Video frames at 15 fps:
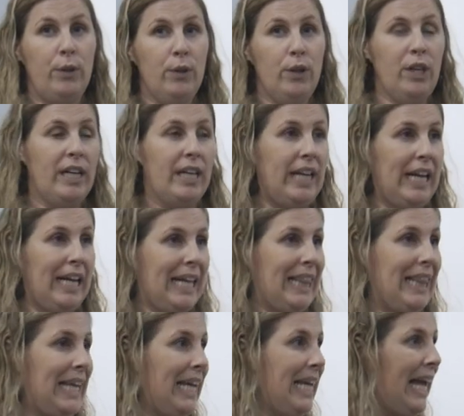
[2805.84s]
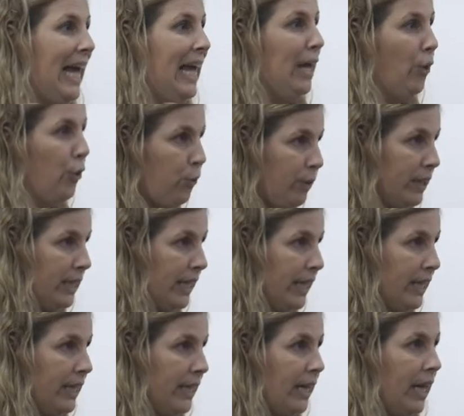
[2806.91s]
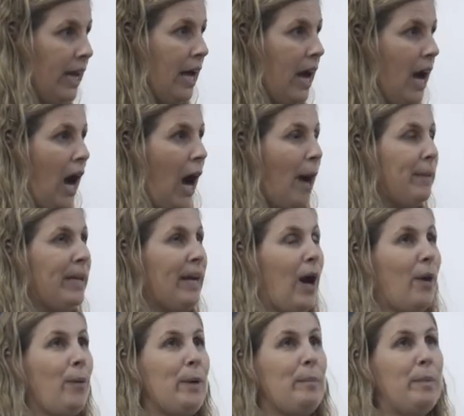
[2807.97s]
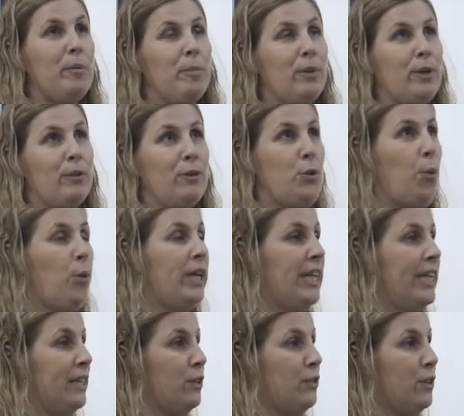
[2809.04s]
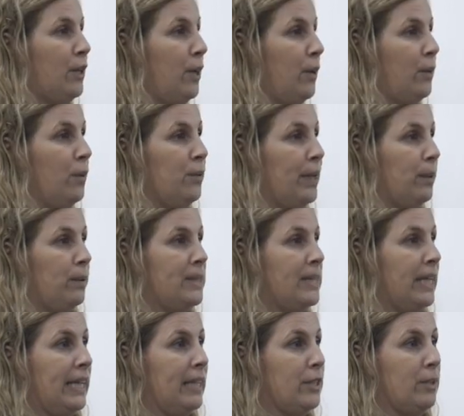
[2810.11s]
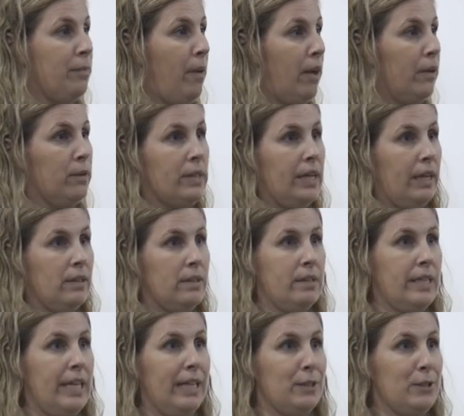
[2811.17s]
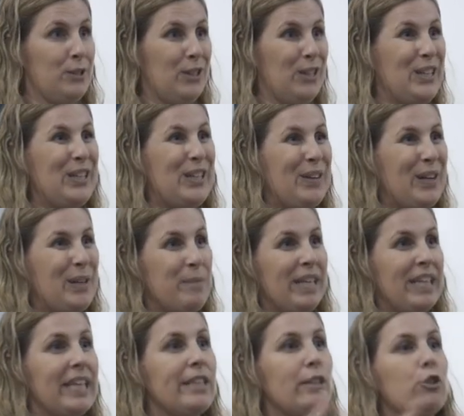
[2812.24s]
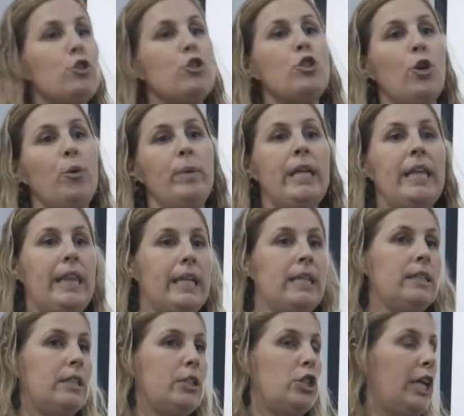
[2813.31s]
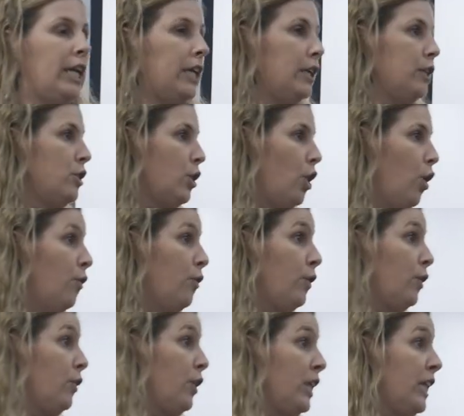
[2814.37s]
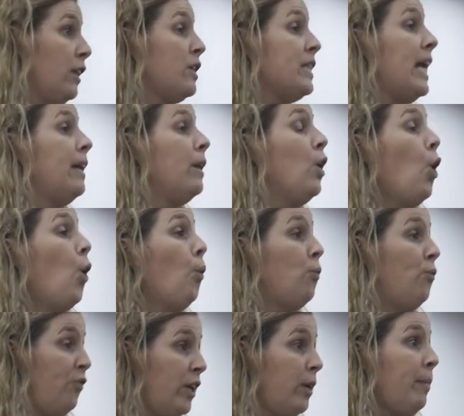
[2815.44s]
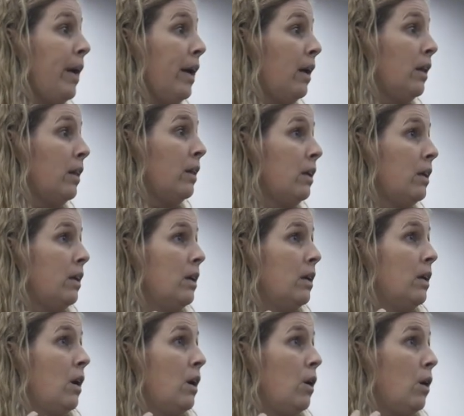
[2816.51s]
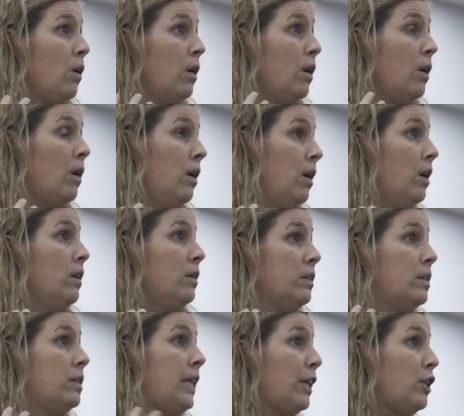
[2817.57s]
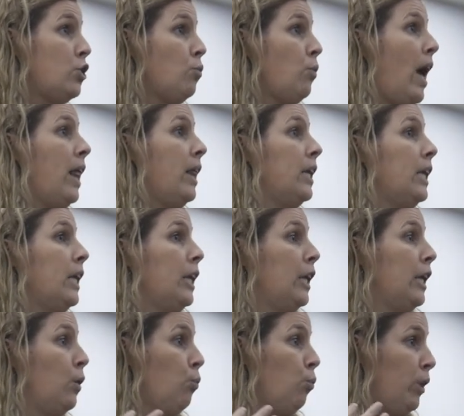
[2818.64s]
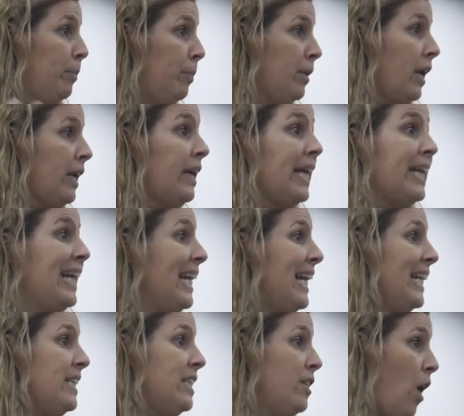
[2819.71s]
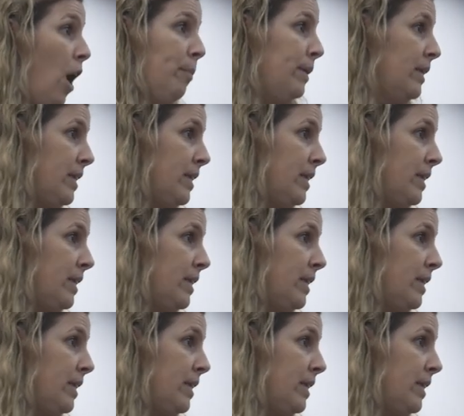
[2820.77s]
you look at anything health related, I mean, I remember 20 years ago, they were saying tomatoes causes cancer. You know what I mean? Like there's so many things that change over the years, and female sexuality, reproduction, like it has not